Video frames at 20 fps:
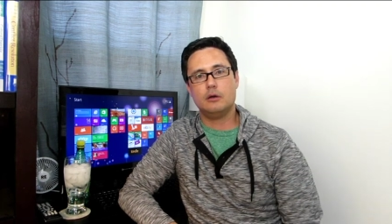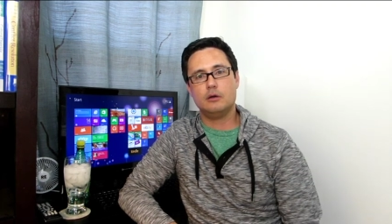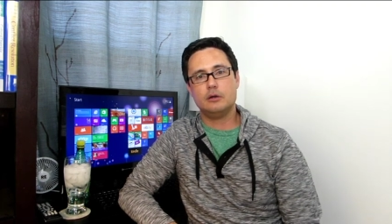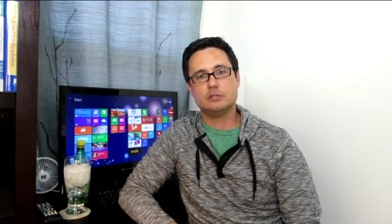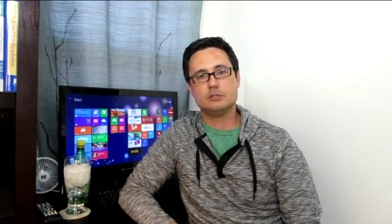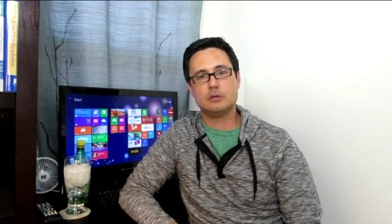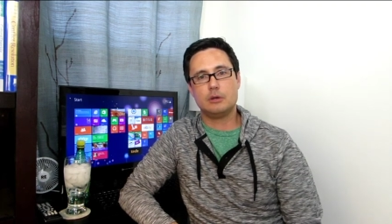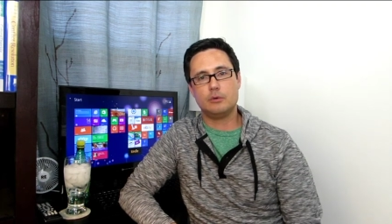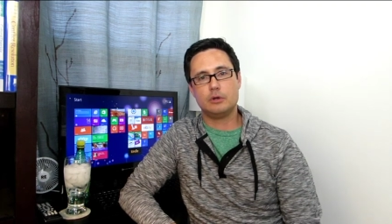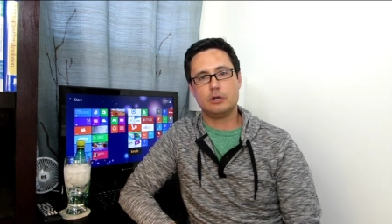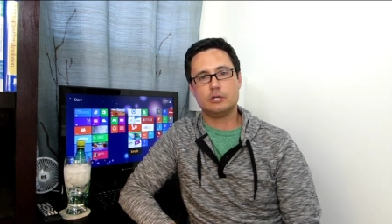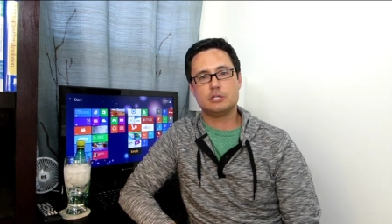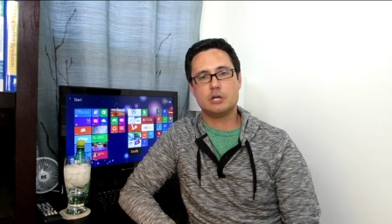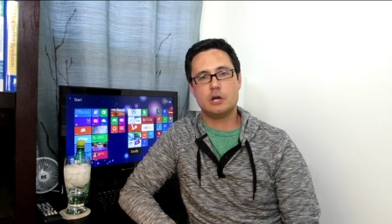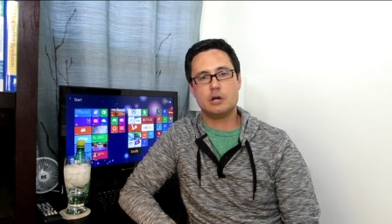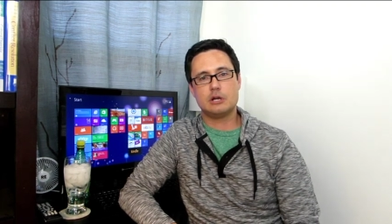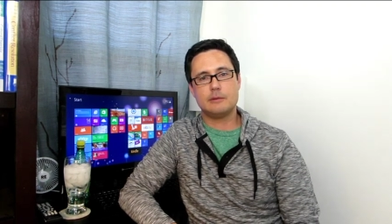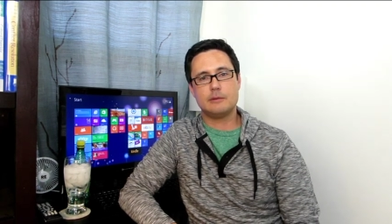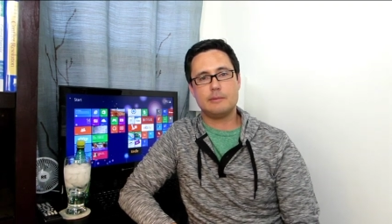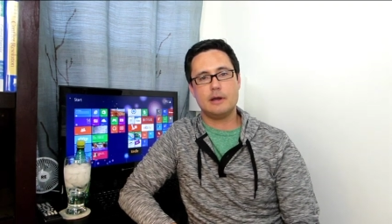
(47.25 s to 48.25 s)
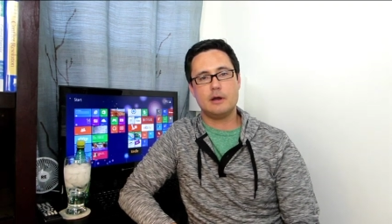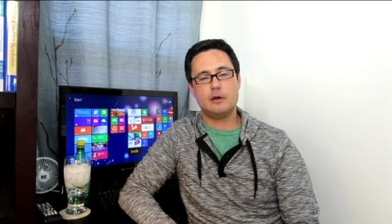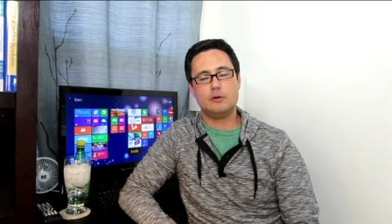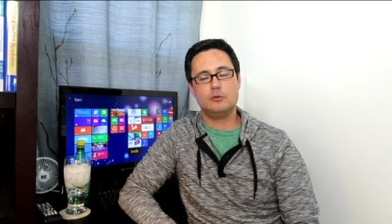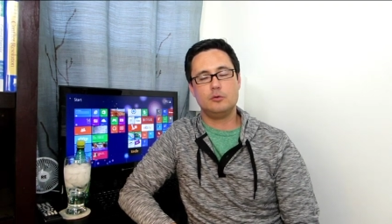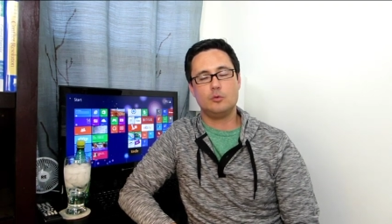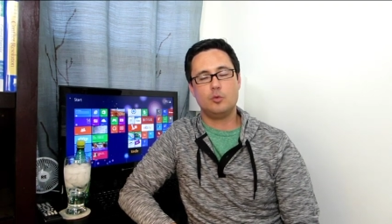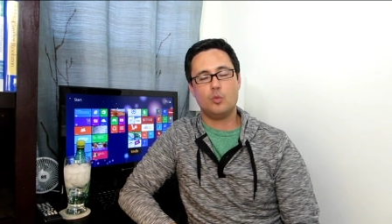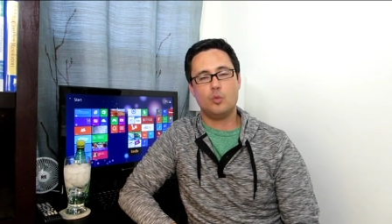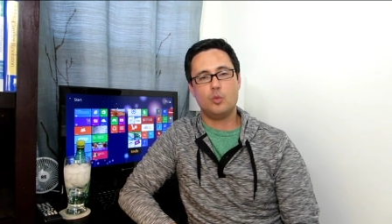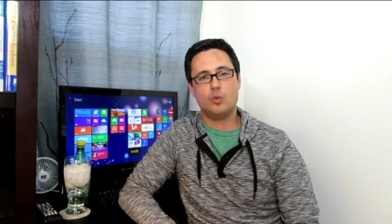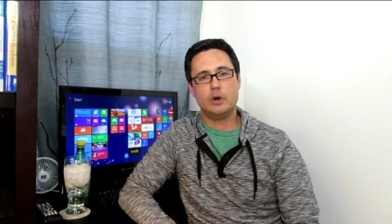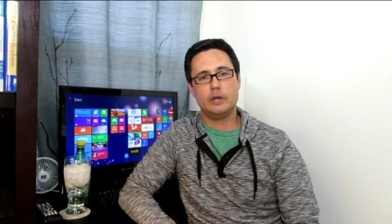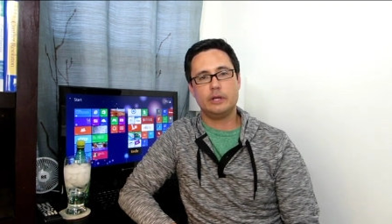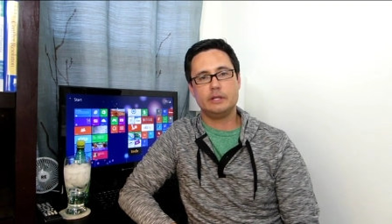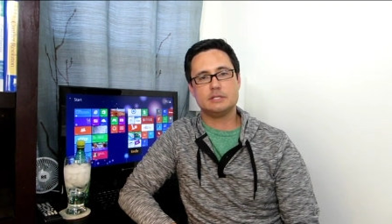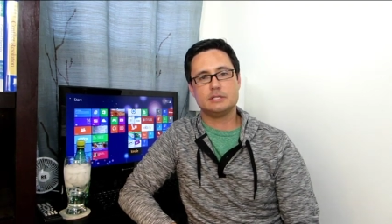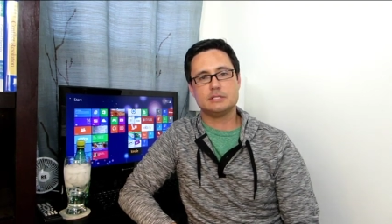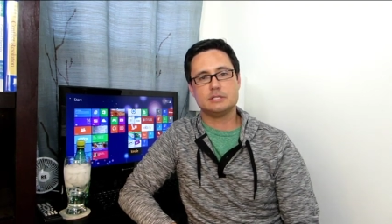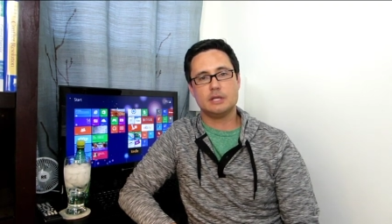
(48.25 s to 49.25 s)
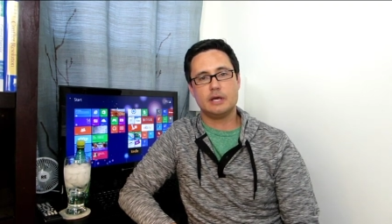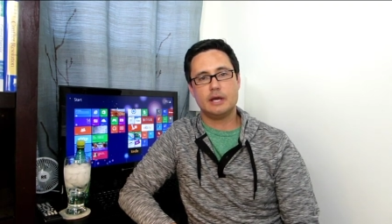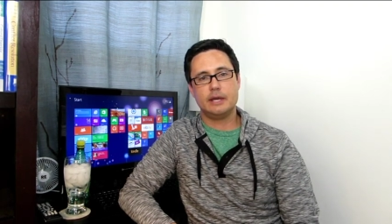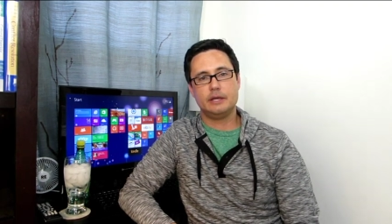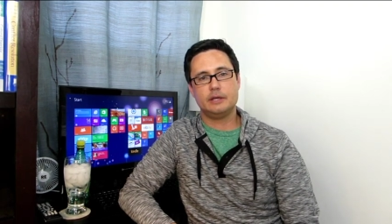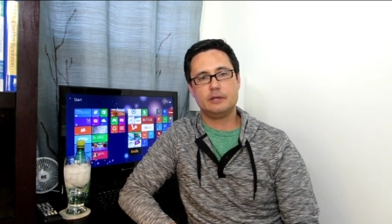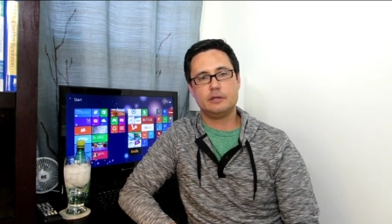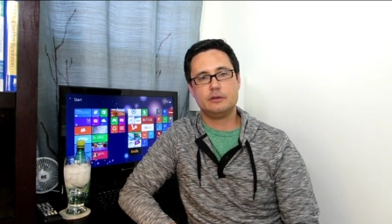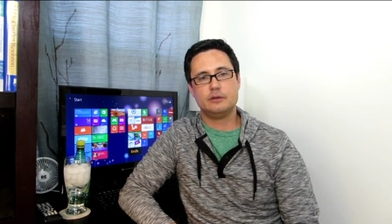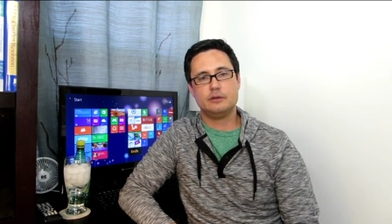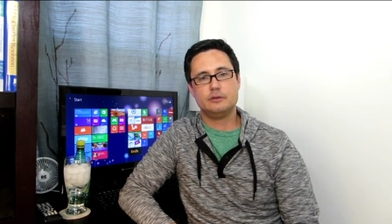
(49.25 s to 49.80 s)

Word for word: So I want to talk about what it's like